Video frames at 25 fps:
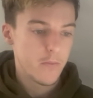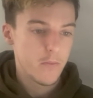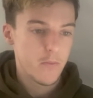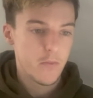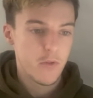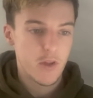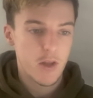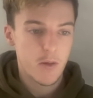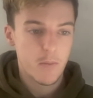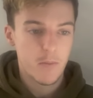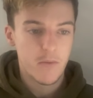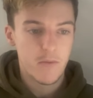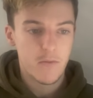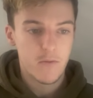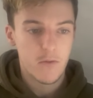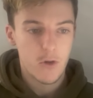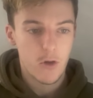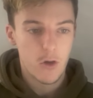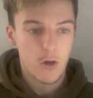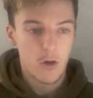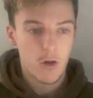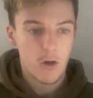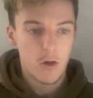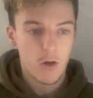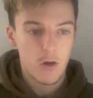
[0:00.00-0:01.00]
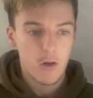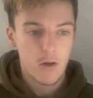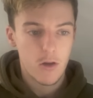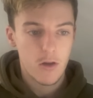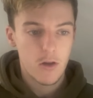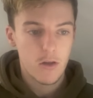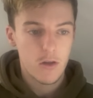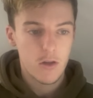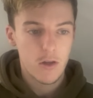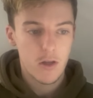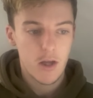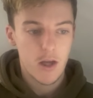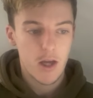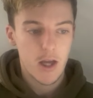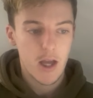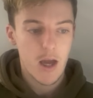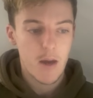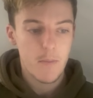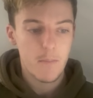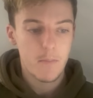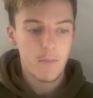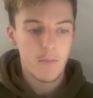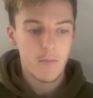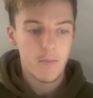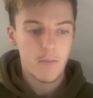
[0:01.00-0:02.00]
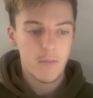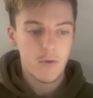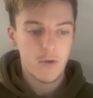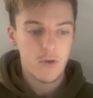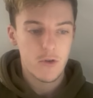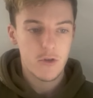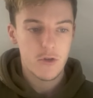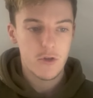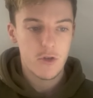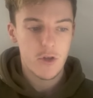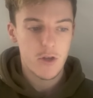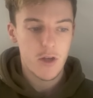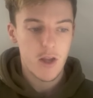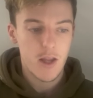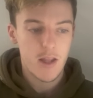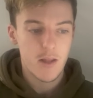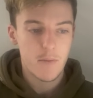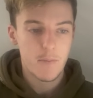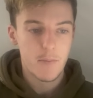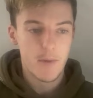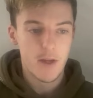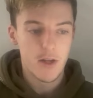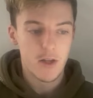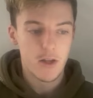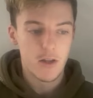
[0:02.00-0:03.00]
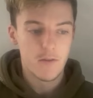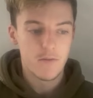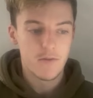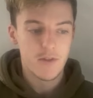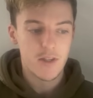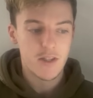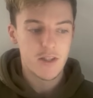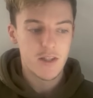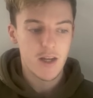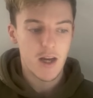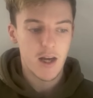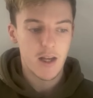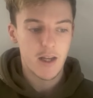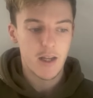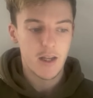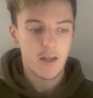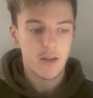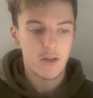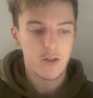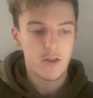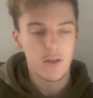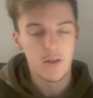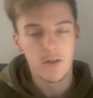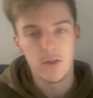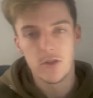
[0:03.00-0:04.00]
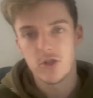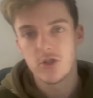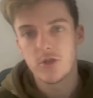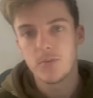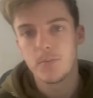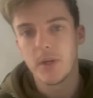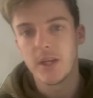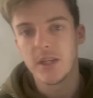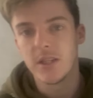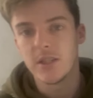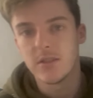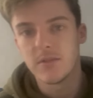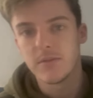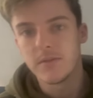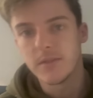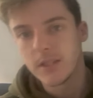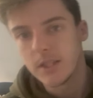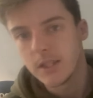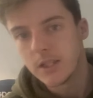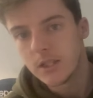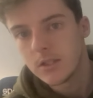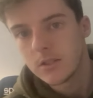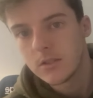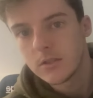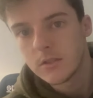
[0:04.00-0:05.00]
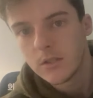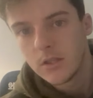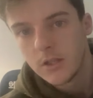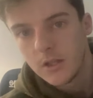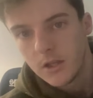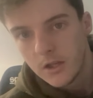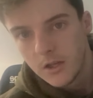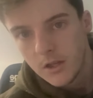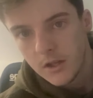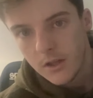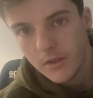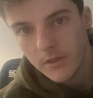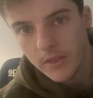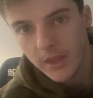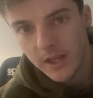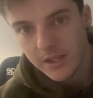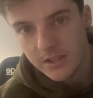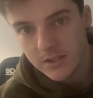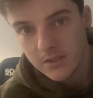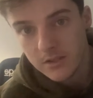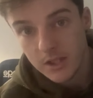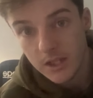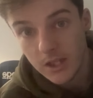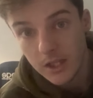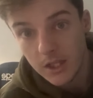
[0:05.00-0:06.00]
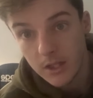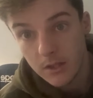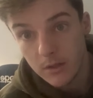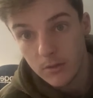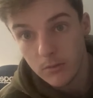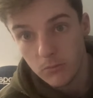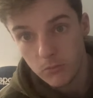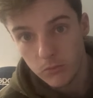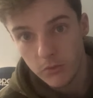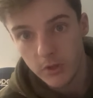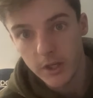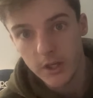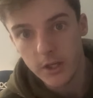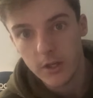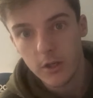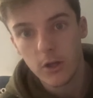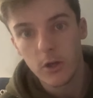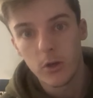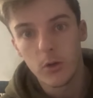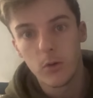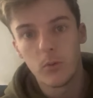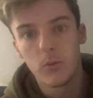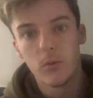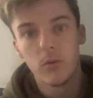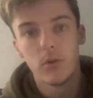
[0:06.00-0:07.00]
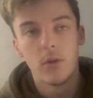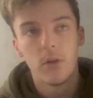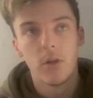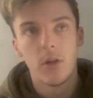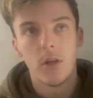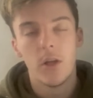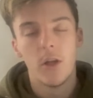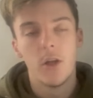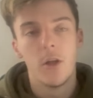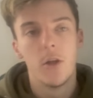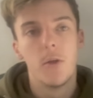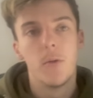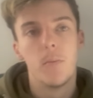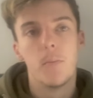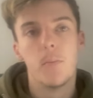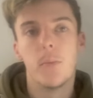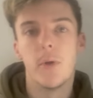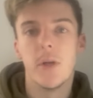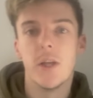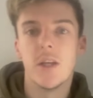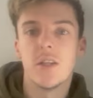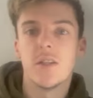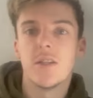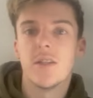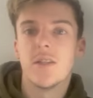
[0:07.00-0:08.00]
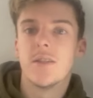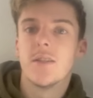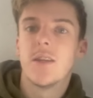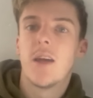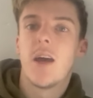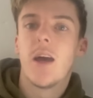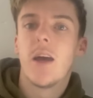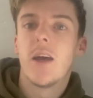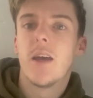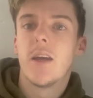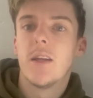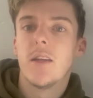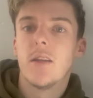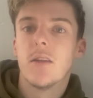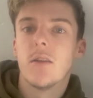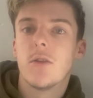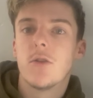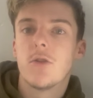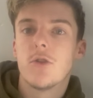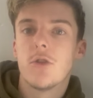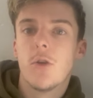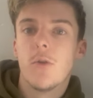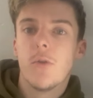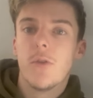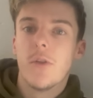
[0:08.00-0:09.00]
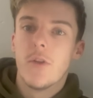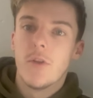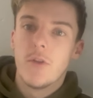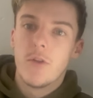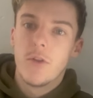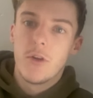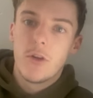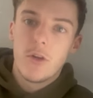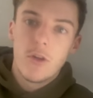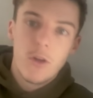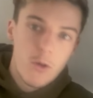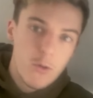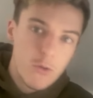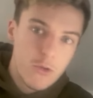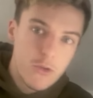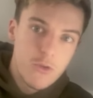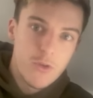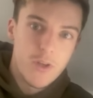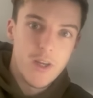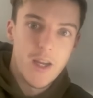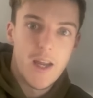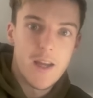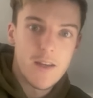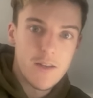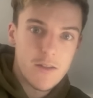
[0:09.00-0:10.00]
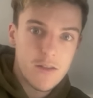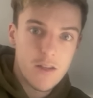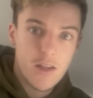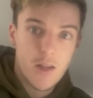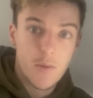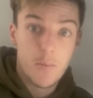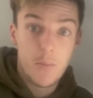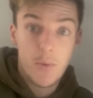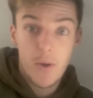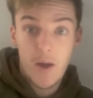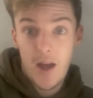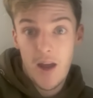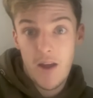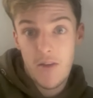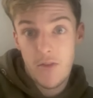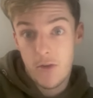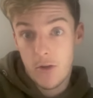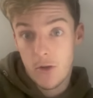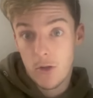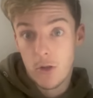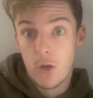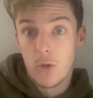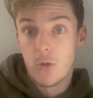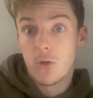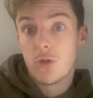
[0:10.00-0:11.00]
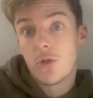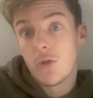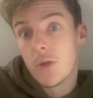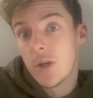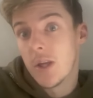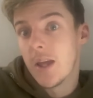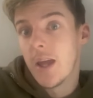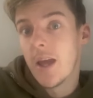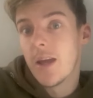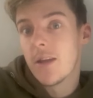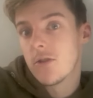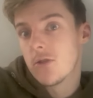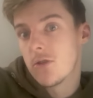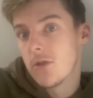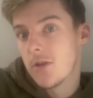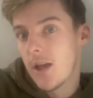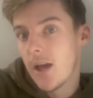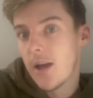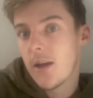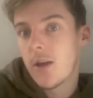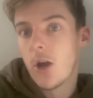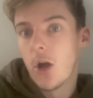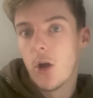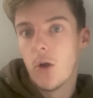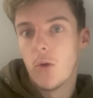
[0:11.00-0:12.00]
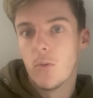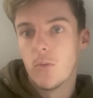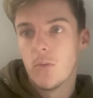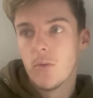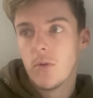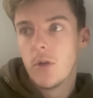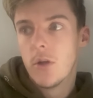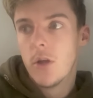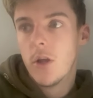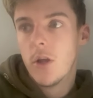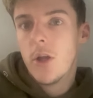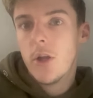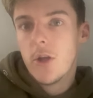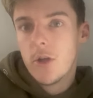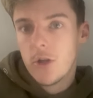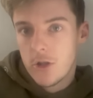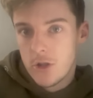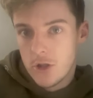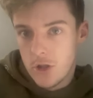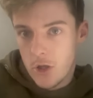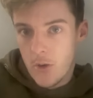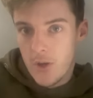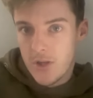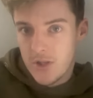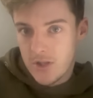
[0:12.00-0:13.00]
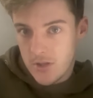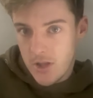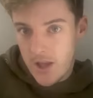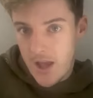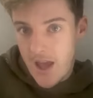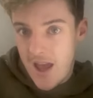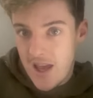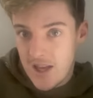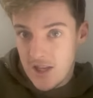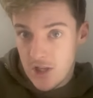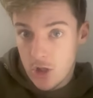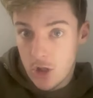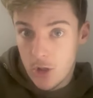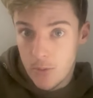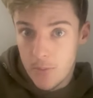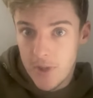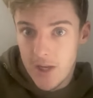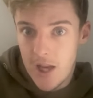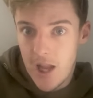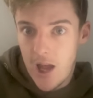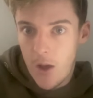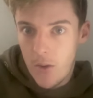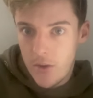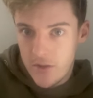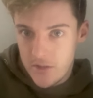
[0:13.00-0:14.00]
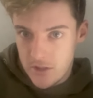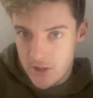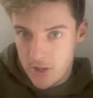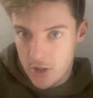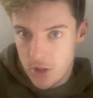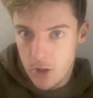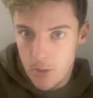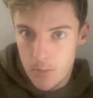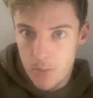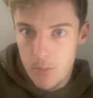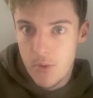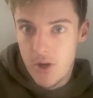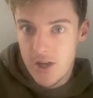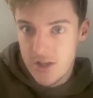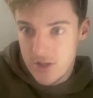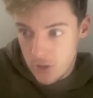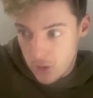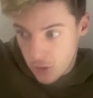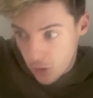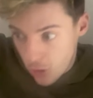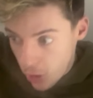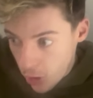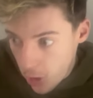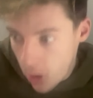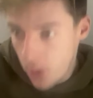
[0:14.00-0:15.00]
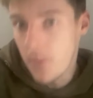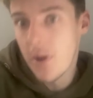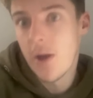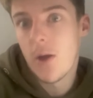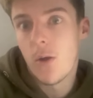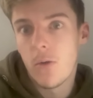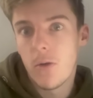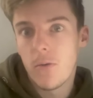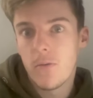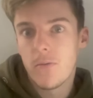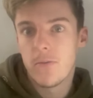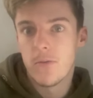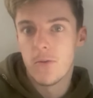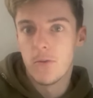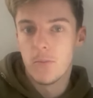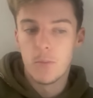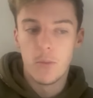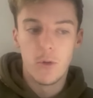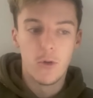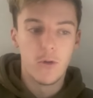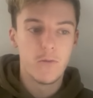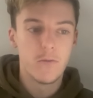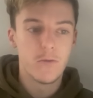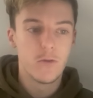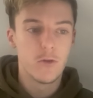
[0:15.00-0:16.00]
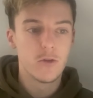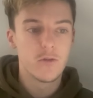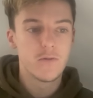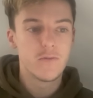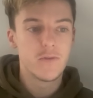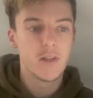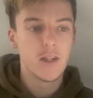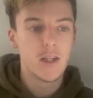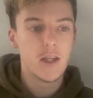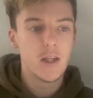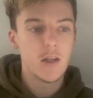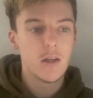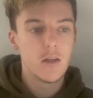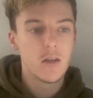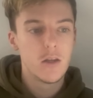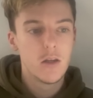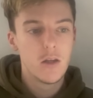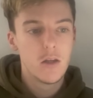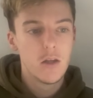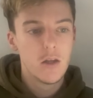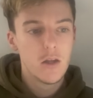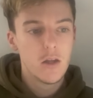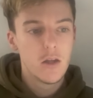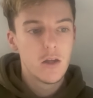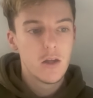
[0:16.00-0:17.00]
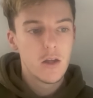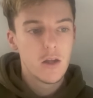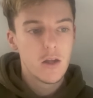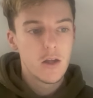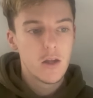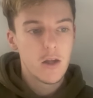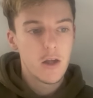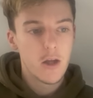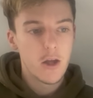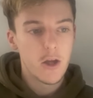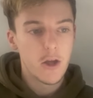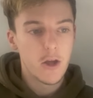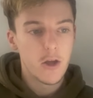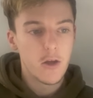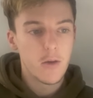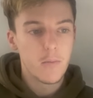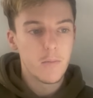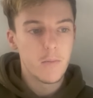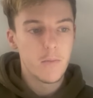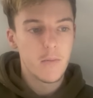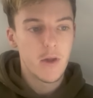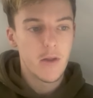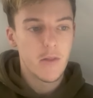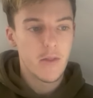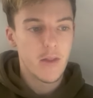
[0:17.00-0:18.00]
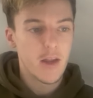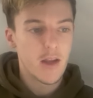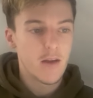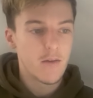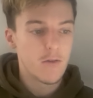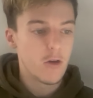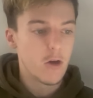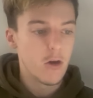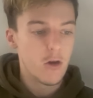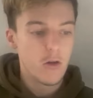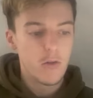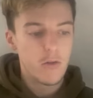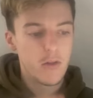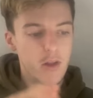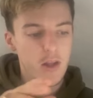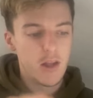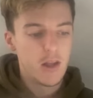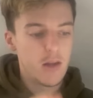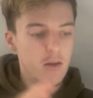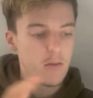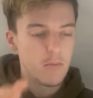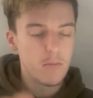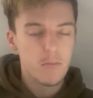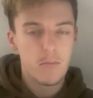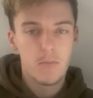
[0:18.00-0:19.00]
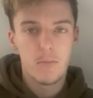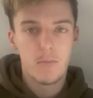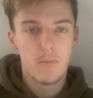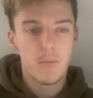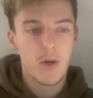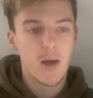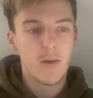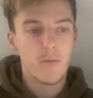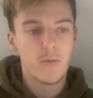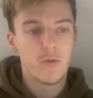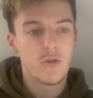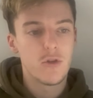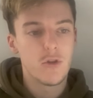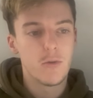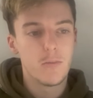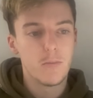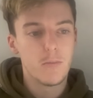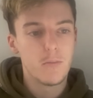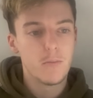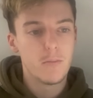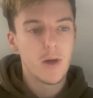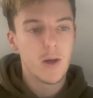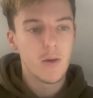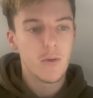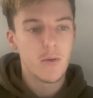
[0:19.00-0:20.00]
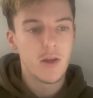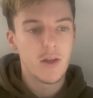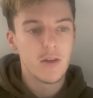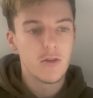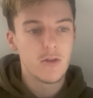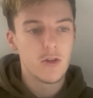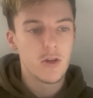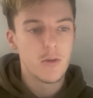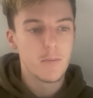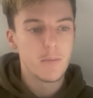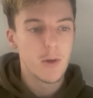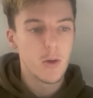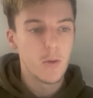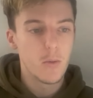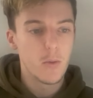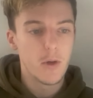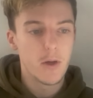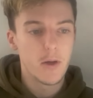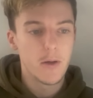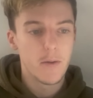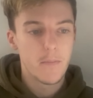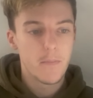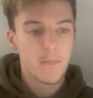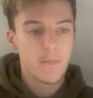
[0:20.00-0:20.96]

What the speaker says: Then we've got, I am in the middle of designing a little spacer for this. That's the rear cone, but it's designed so that the closer it gets to the back, the closer it gets to that cone. So as the air's coming out, it's going to compress and come out more forcefully. and then I got the mount to mount it to the motor.